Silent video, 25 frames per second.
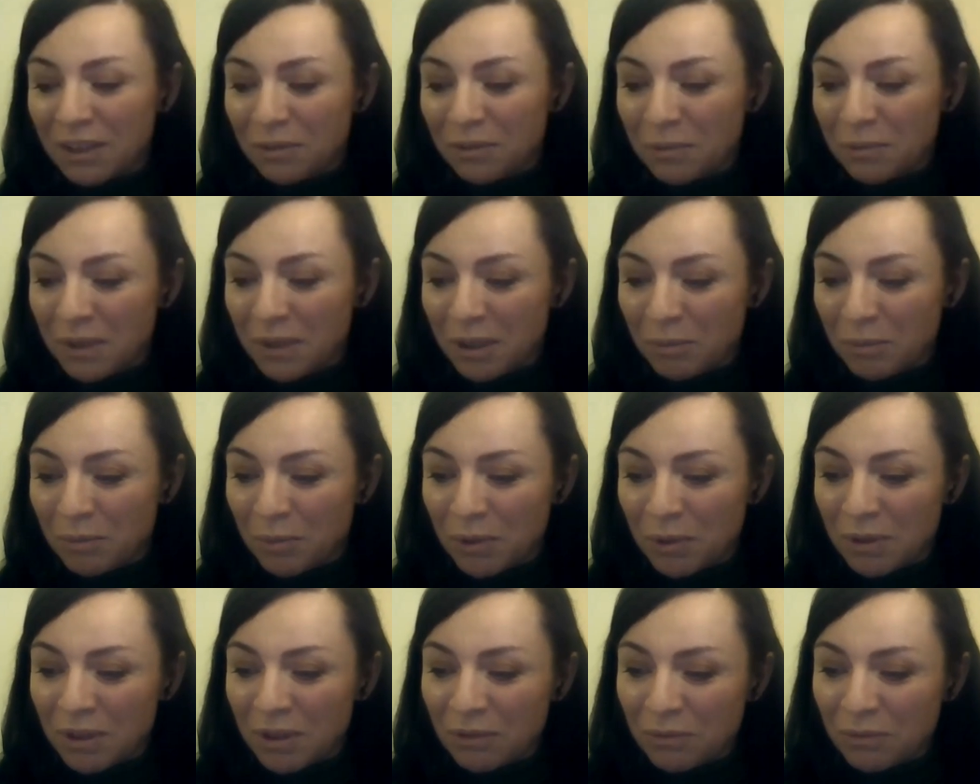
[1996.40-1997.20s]
really
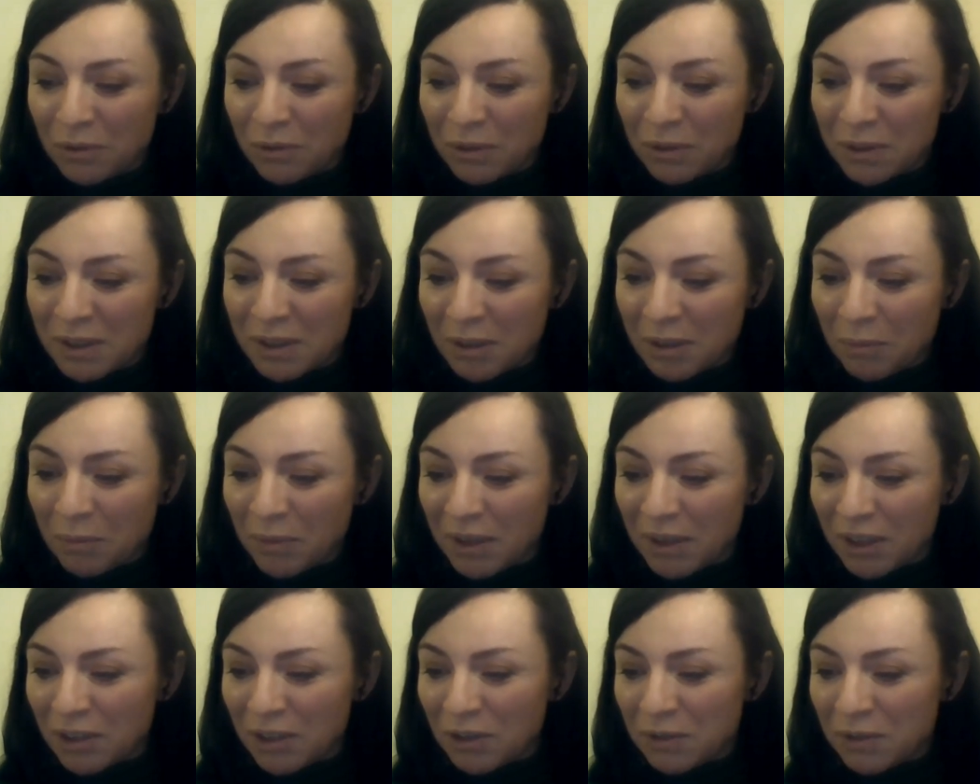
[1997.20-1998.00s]
beautiful,
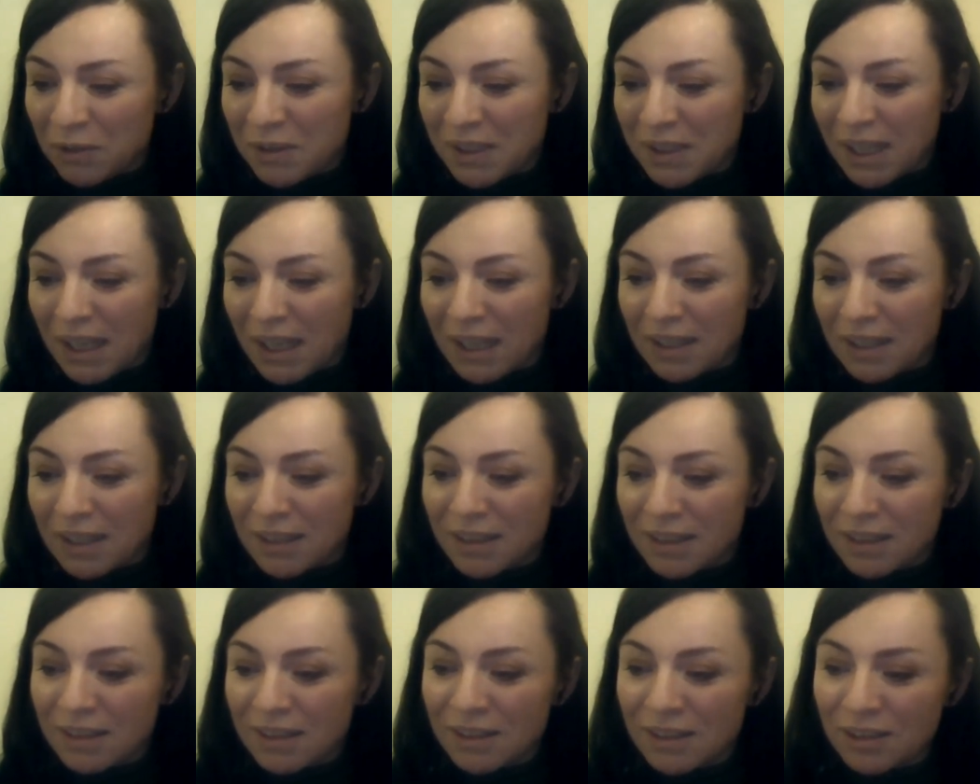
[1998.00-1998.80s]
something you said
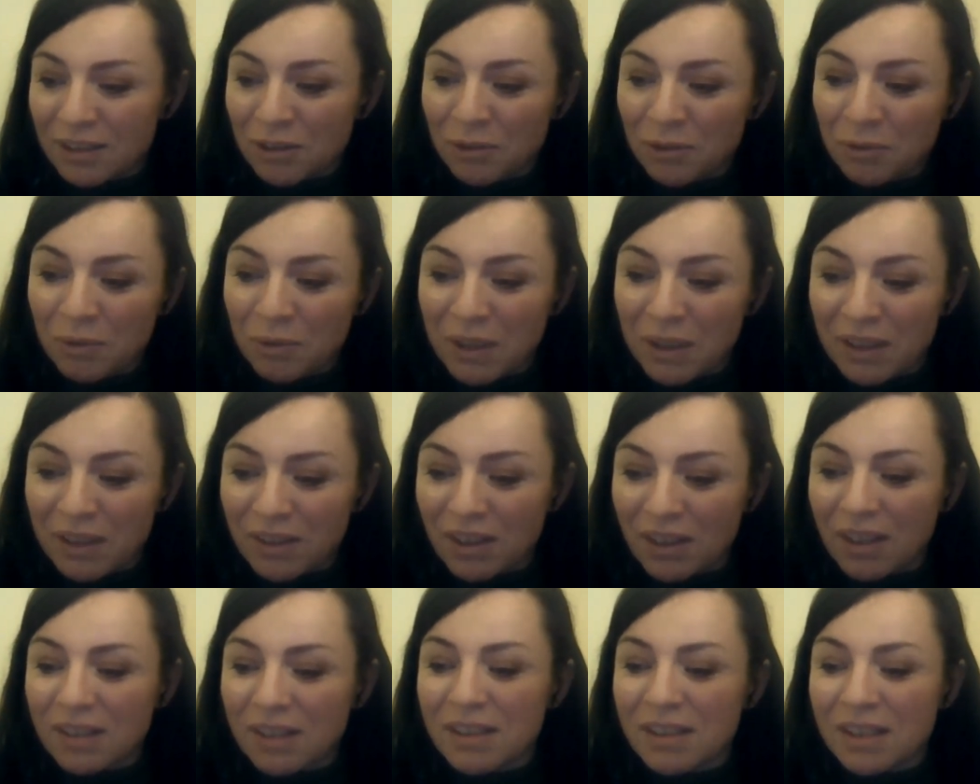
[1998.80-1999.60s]
during the
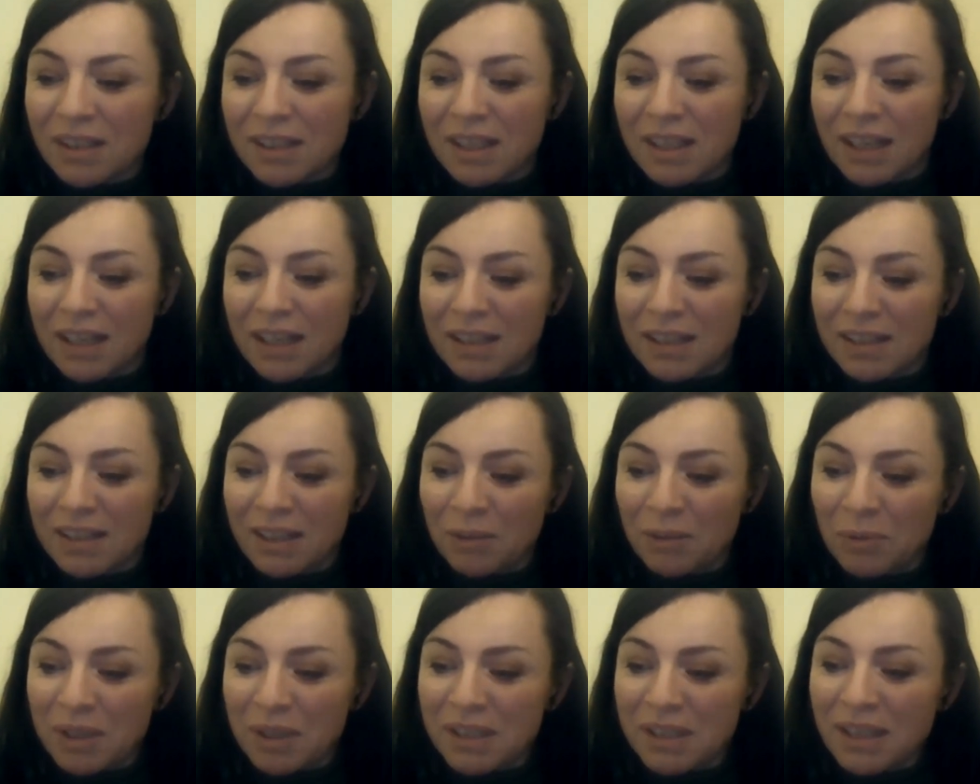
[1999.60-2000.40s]
exercise, that
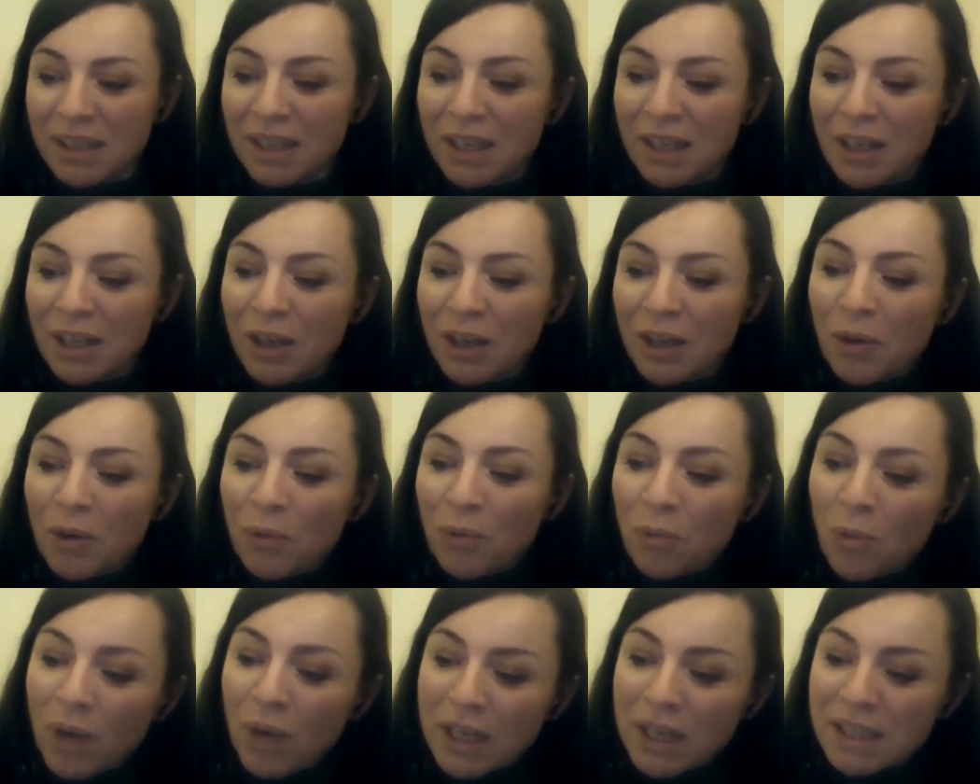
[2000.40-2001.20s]
was,
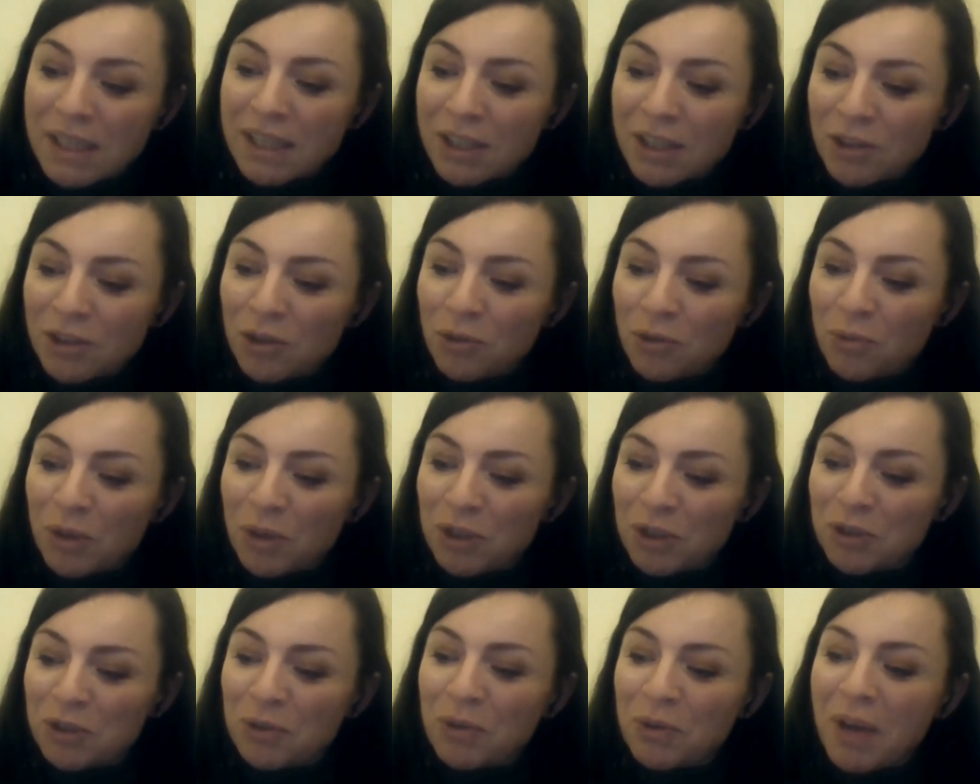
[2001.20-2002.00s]
what did you
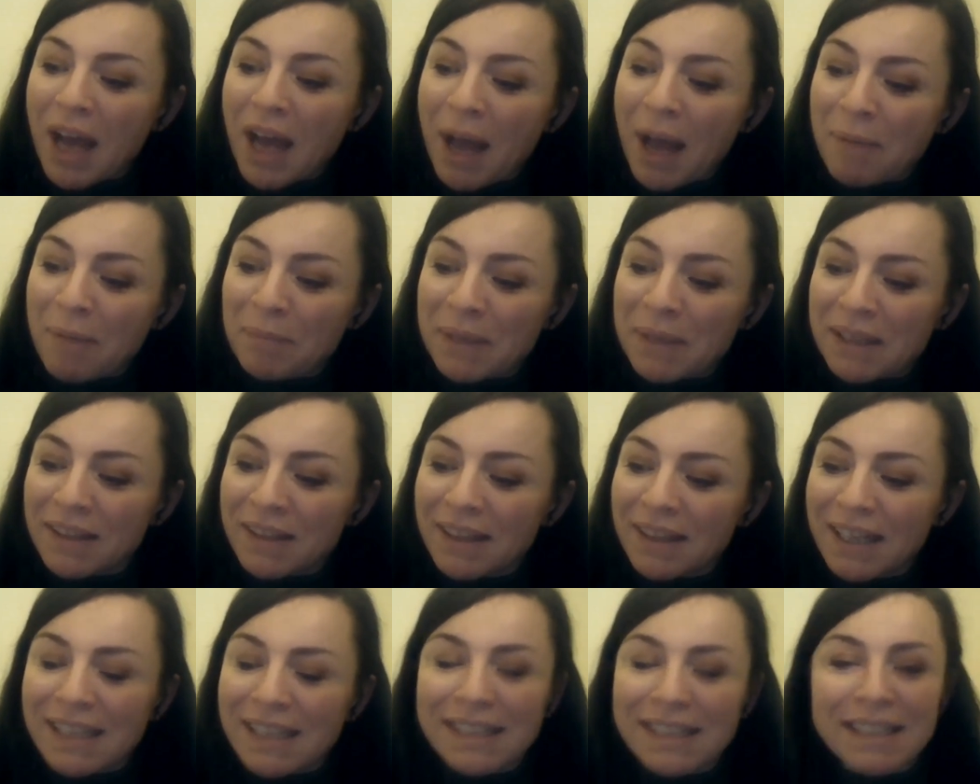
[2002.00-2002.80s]
want to happen
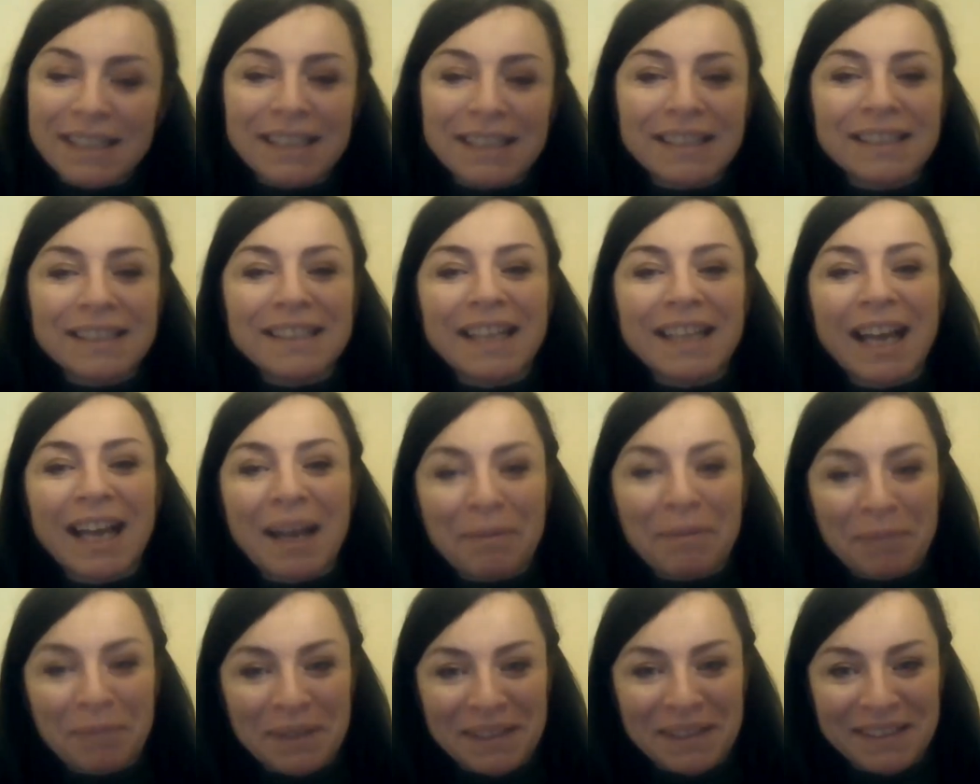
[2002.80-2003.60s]
that didn't
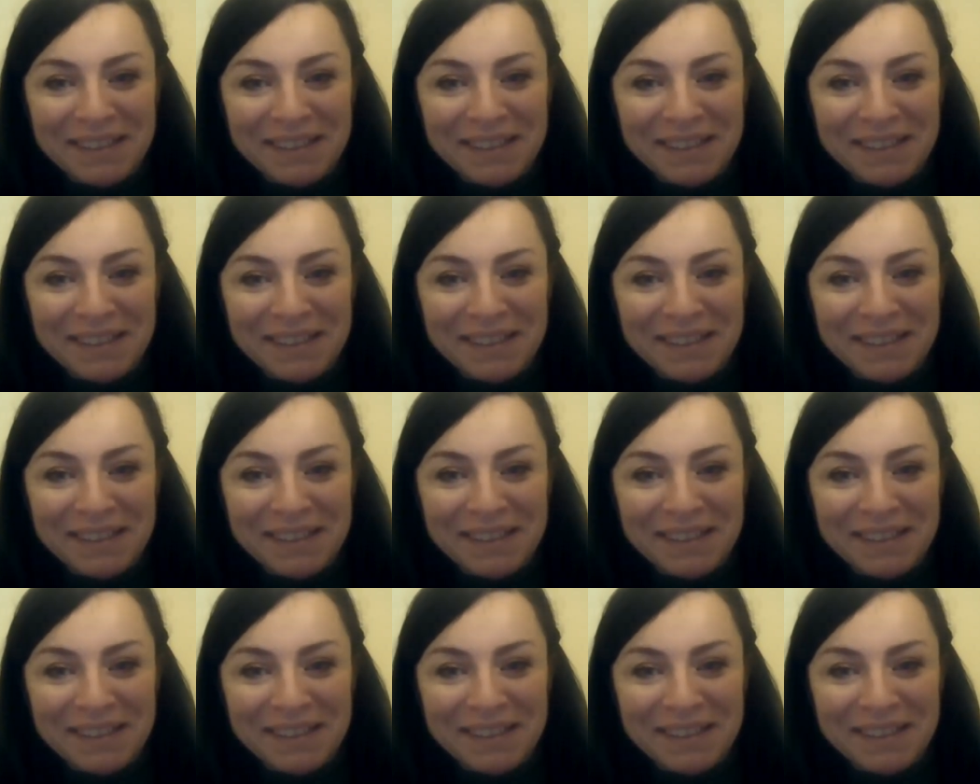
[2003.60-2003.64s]
happen?